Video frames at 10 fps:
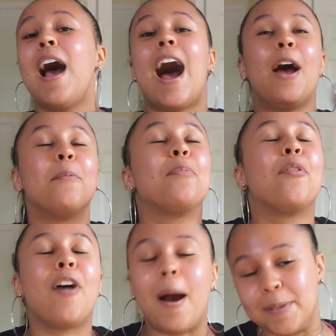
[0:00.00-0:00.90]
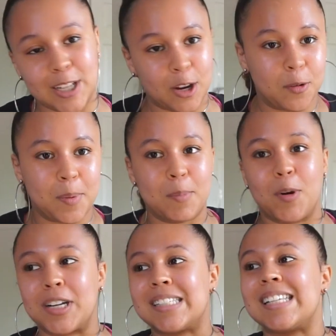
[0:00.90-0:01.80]
I promise I will be more
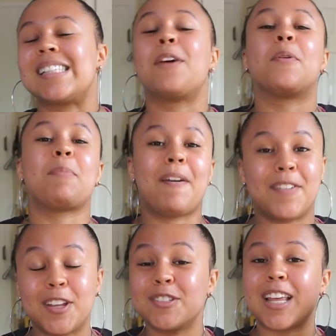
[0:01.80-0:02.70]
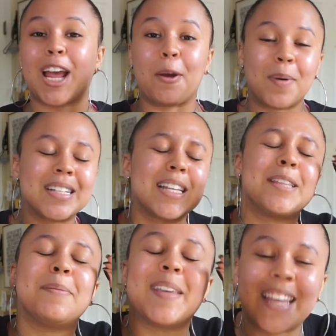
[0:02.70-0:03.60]
consistent with my videos like I was in
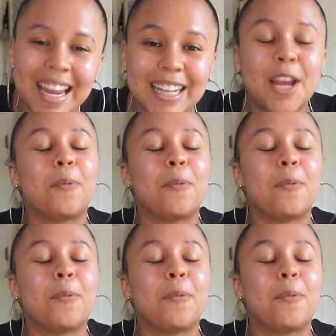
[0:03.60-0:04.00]
the beginning,